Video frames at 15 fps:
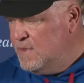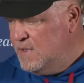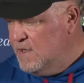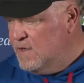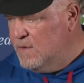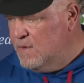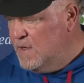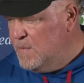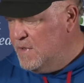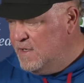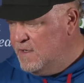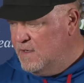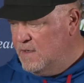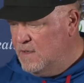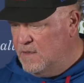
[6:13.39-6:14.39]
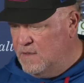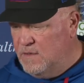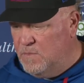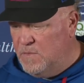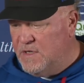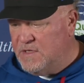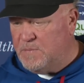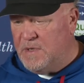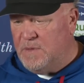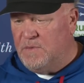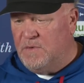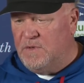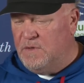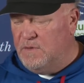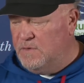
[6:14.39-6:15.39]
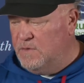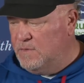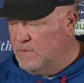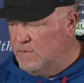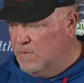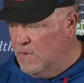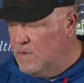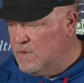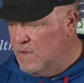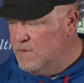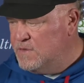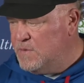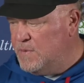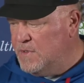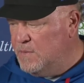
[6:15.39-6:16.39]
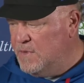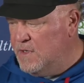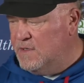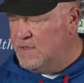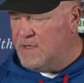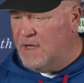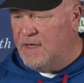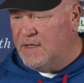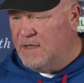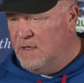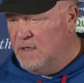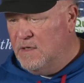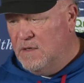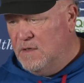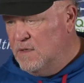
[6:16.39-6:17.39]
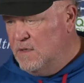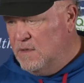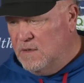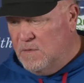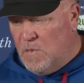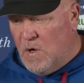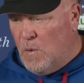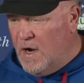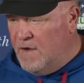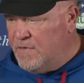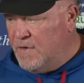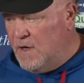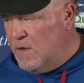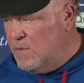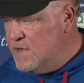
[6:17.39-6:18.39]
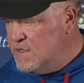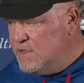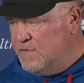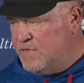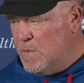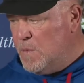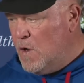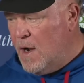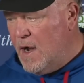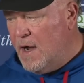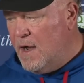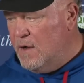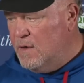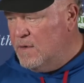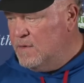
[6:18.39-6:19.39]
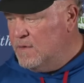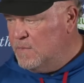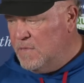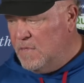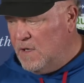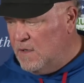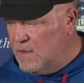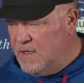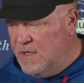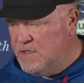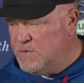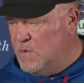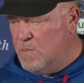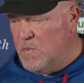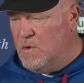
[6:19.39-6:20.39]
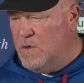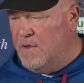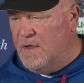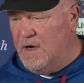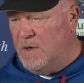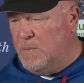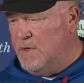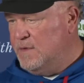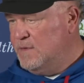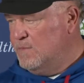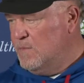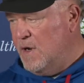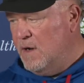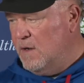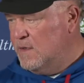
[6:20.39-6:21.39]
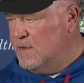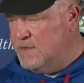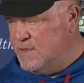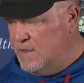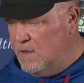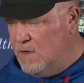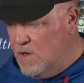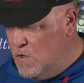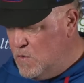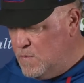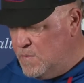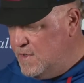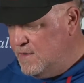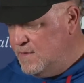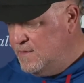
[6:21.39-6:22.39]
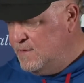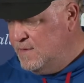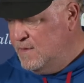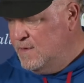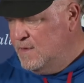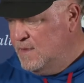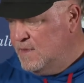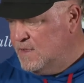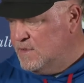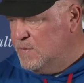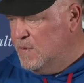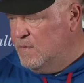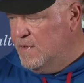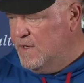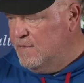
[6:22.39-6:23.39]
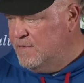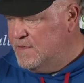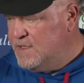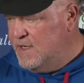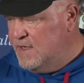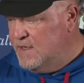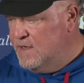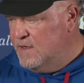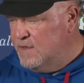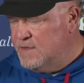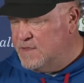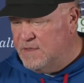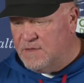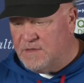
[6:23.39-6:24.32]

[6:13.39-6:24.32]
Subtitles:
You know, I mean, you miss people. You grow close to people. You know, it's like my wife and I are originally from Ohio. Our kids were born there, but Maryland's their home because we were there for 10 years.